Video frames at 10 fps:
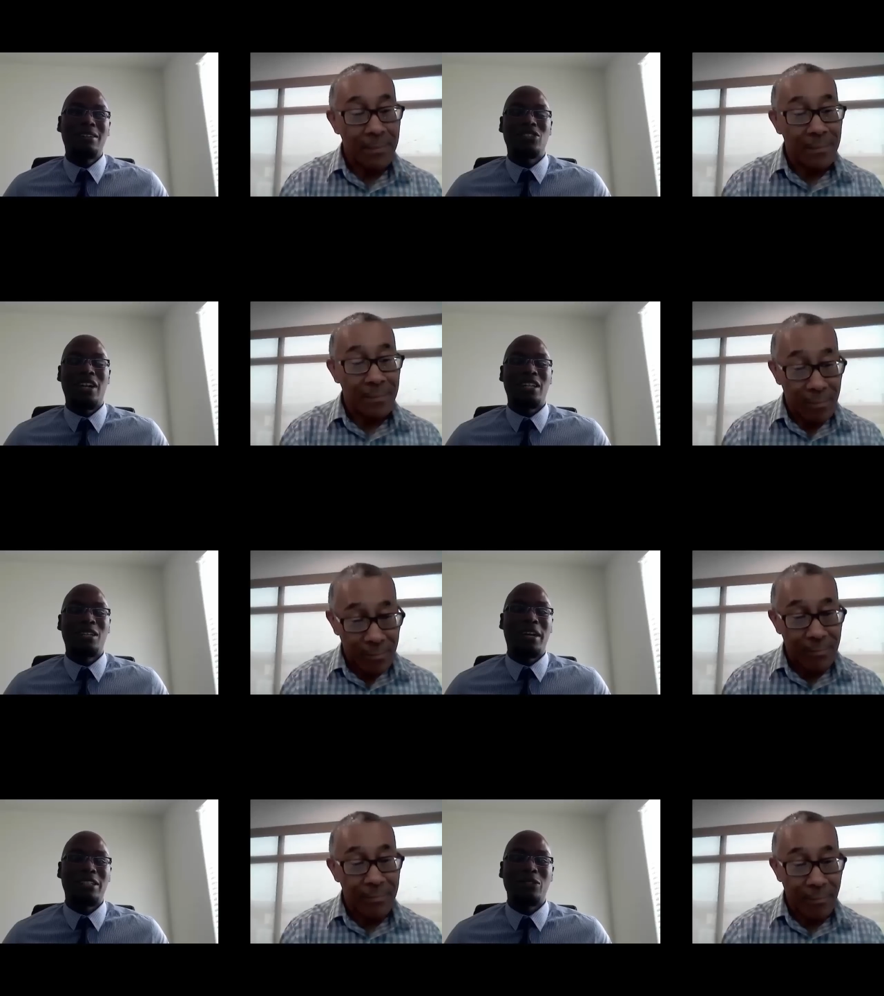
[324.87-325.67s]
Speaker 1: Try not to
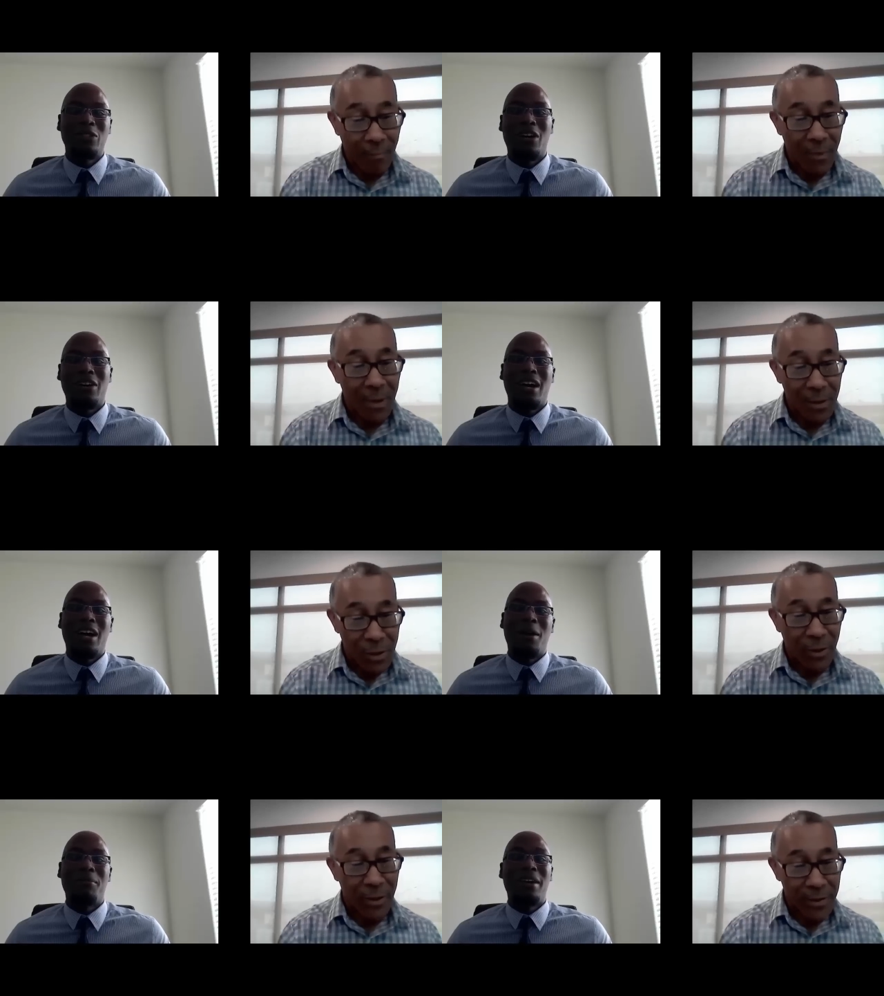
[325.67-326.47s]
make it too long.
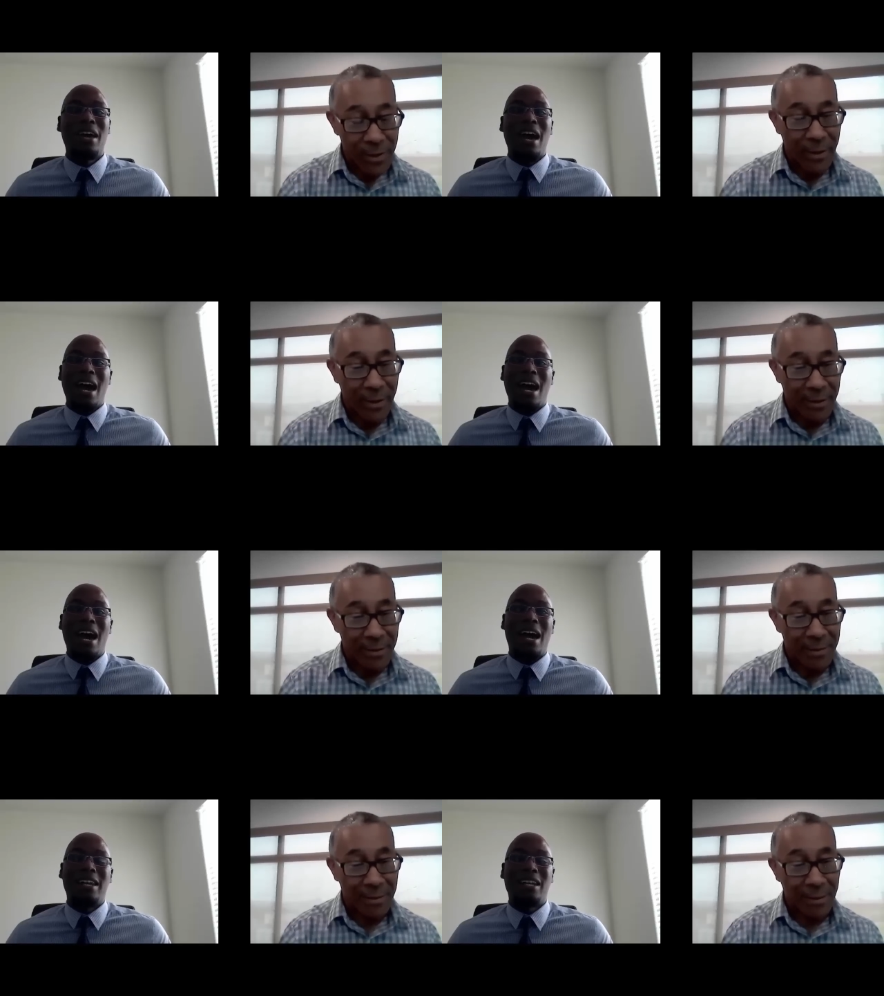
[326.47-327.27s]
Um, sure, sure.
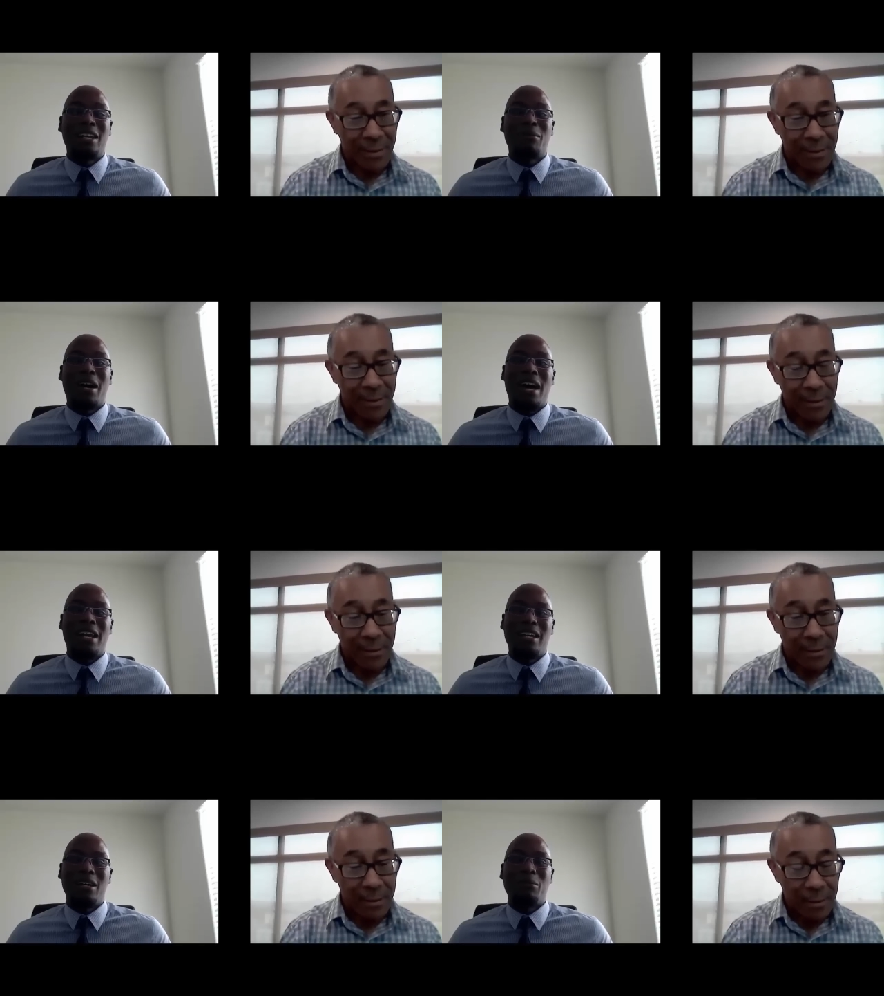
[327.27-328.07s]
I ended up, I
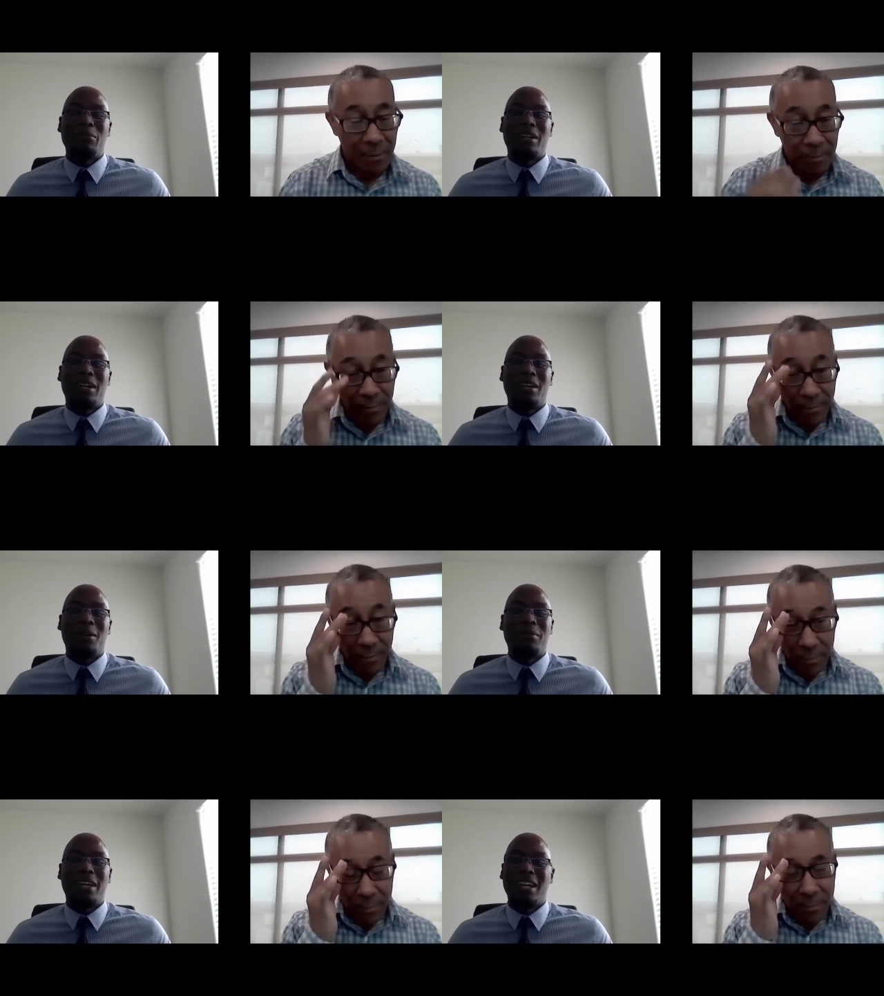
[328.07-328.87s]
ended up um,
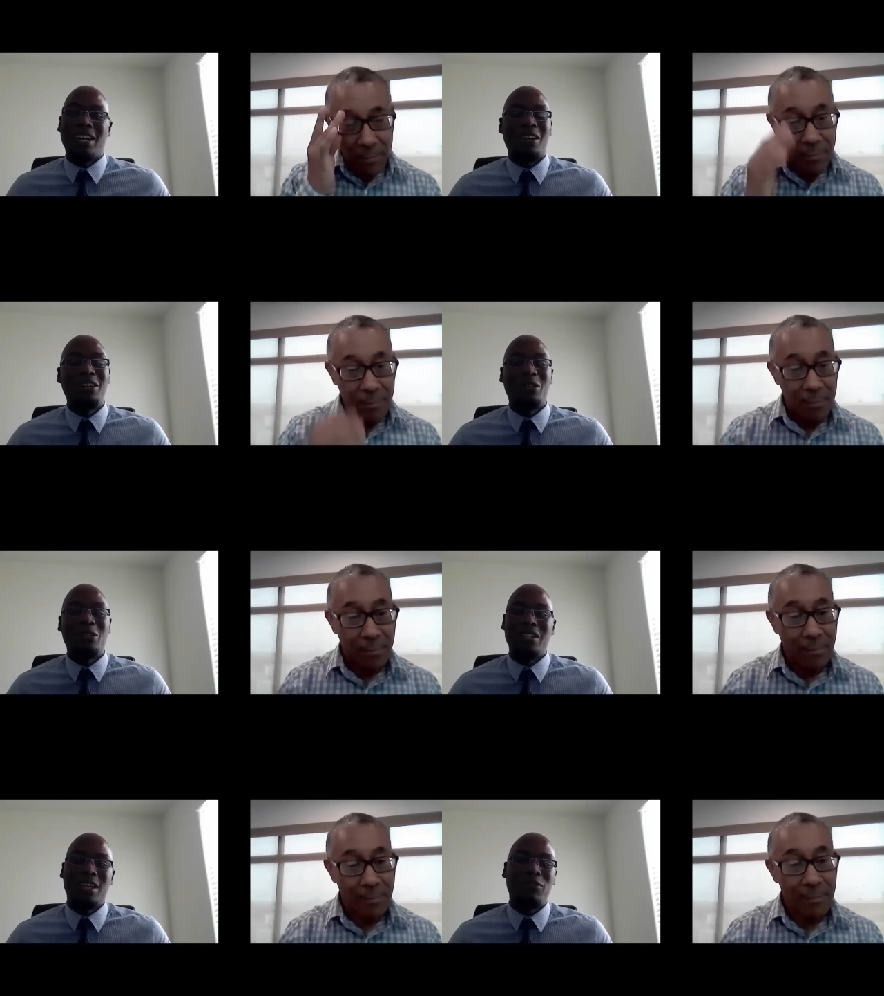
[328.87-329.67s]
getting, you know,
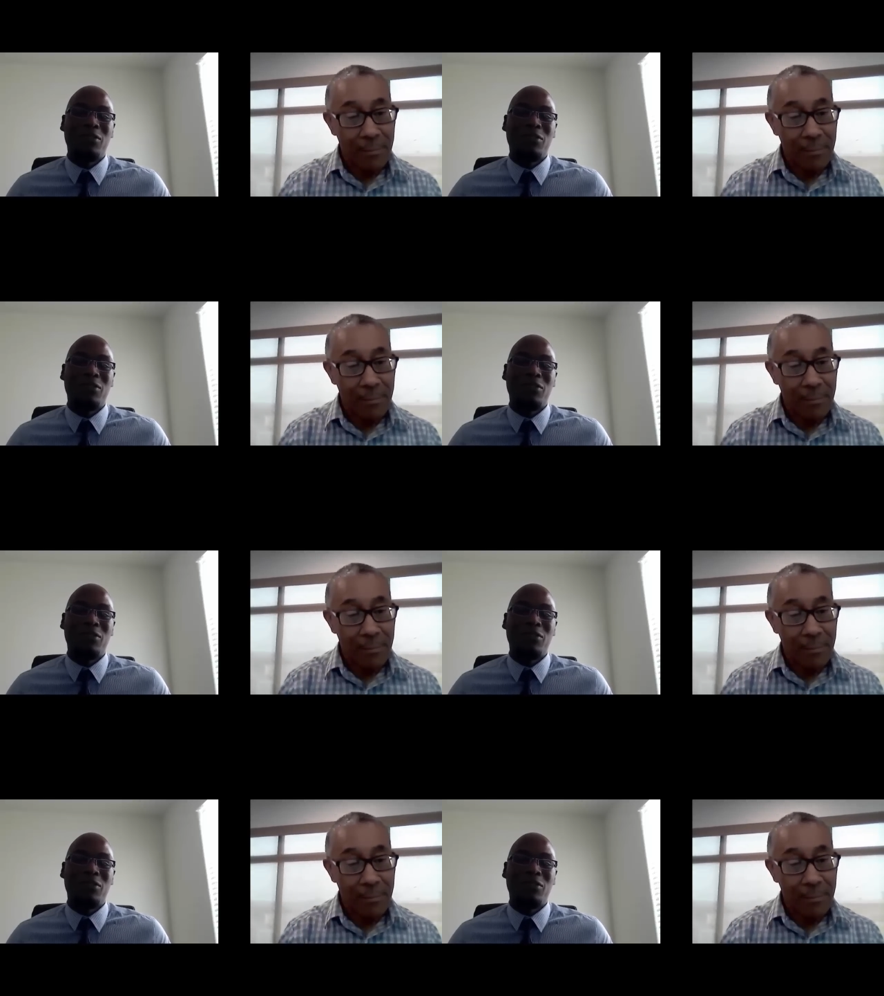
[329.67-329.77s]
different